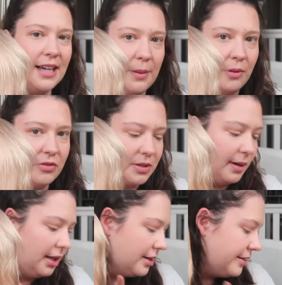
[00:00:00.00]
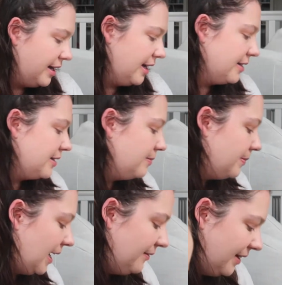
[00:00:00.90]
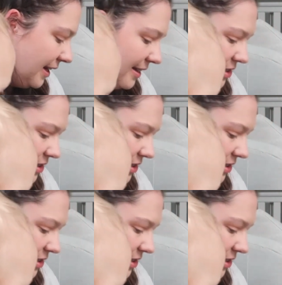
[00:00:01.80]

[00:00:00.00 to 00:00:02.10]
couple smaller things, but I feel like